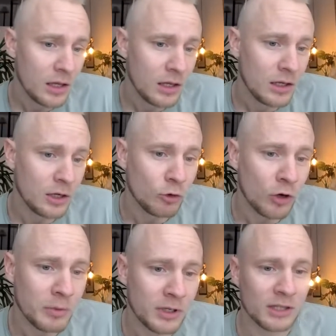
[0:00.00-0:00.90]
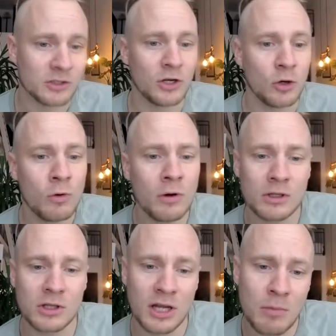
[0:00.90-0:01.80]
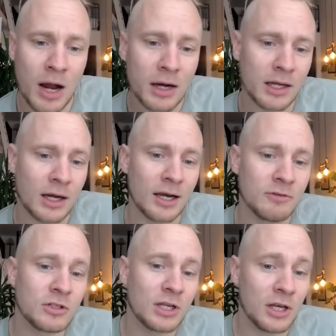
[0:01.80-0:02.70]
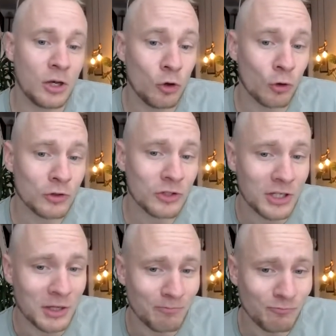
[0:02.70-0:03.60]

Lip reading: He grew up in Elsinore, Denmark, and lives in New York City.